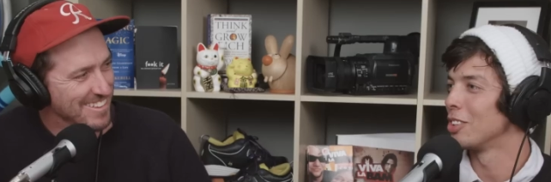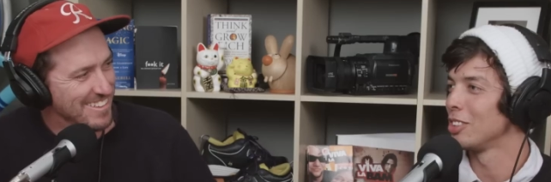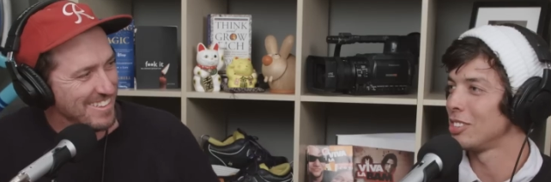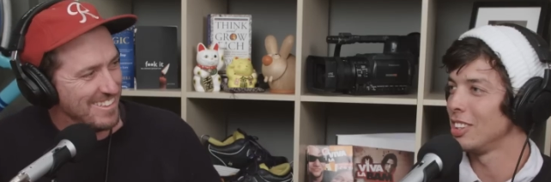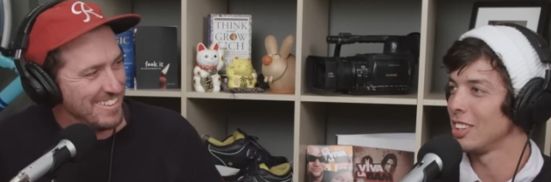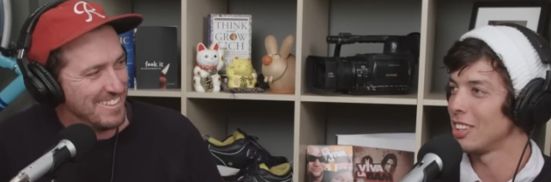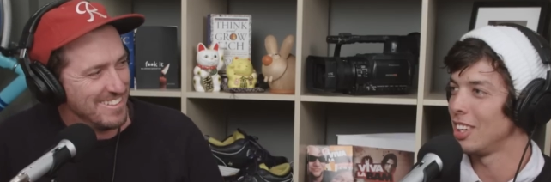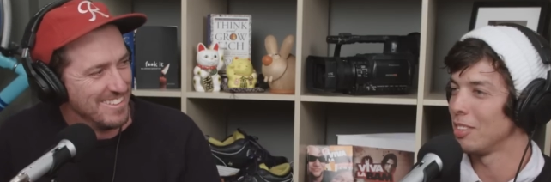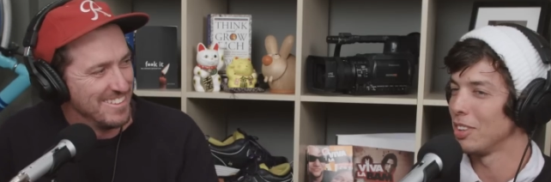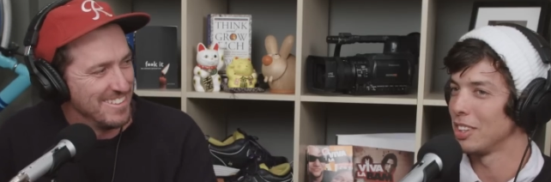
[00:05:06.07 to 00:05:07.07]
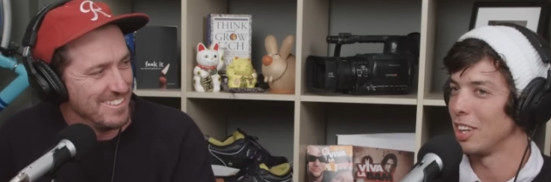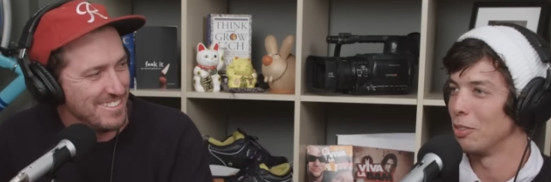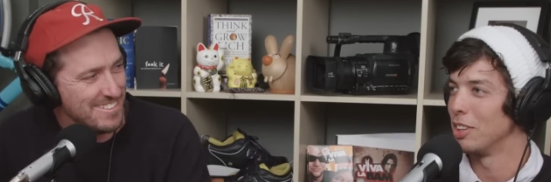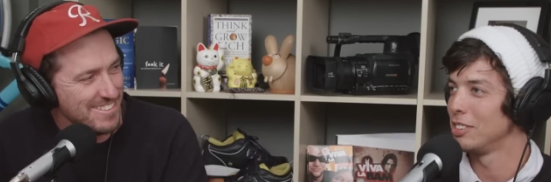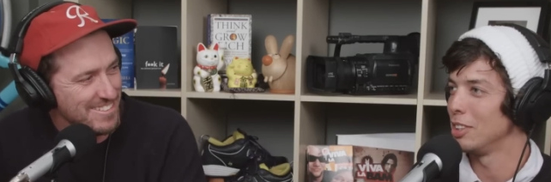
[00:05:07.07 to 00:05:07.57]
Speaker 1: how girls say like they have like
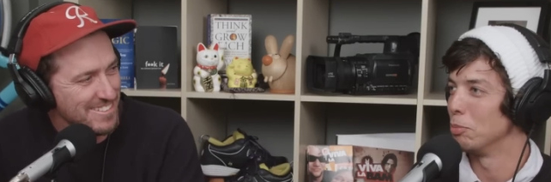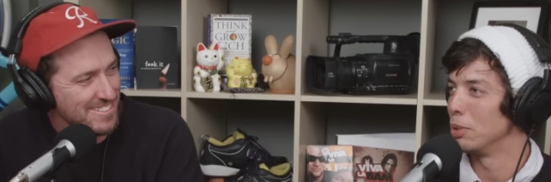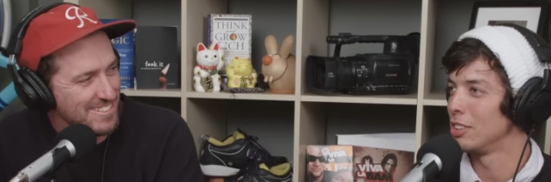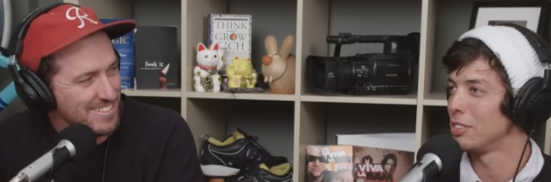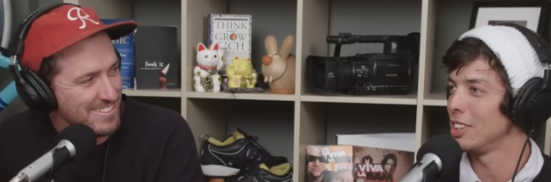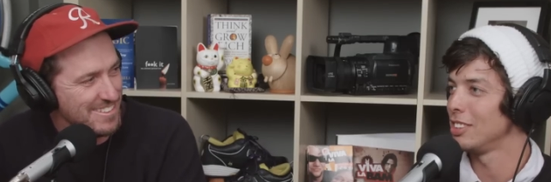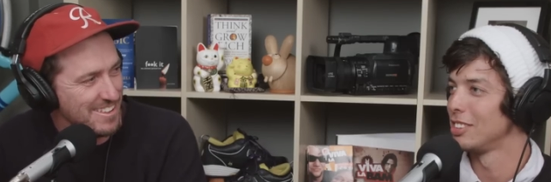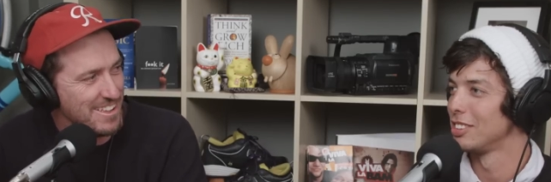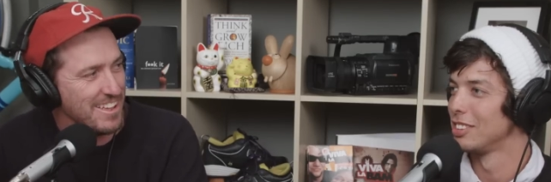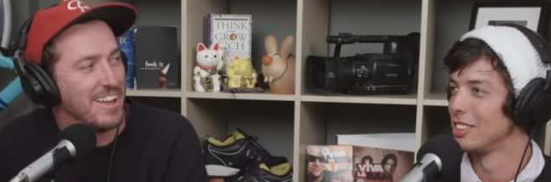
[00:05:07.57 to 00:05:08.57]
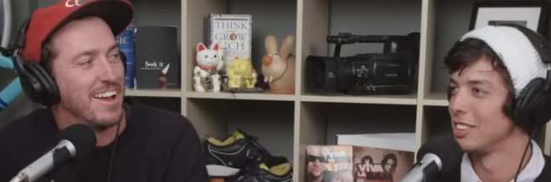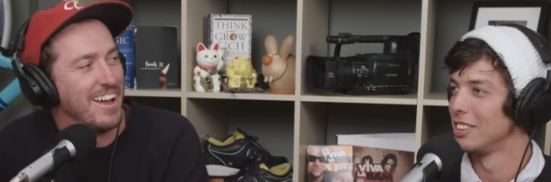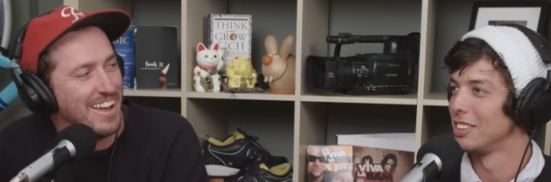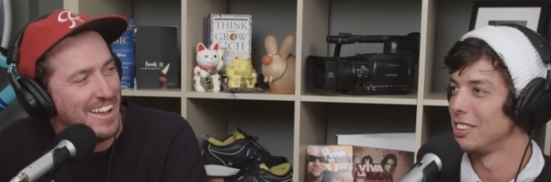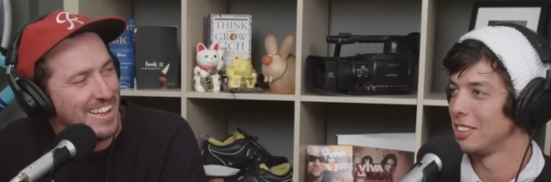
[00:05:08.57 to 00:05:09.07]
that resting bitch face. Yeah,
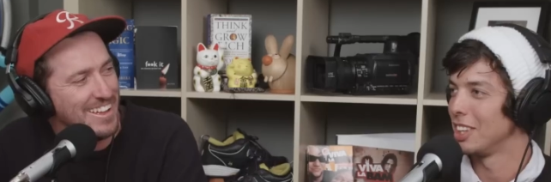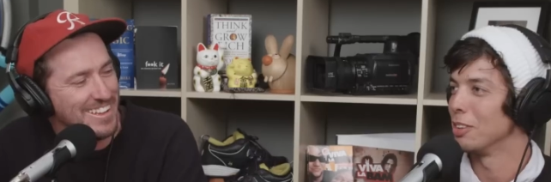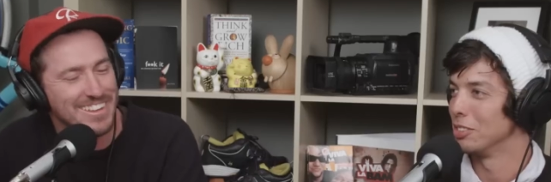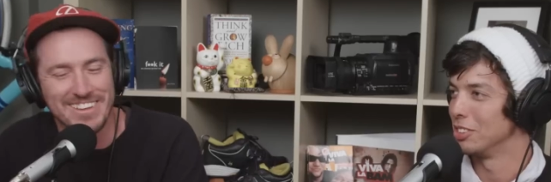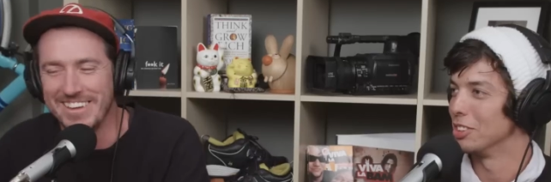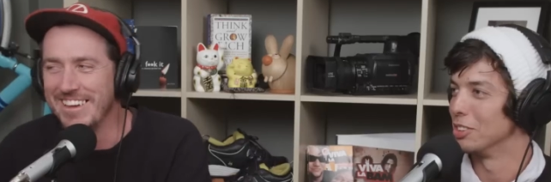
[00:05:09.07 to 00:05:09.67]
that was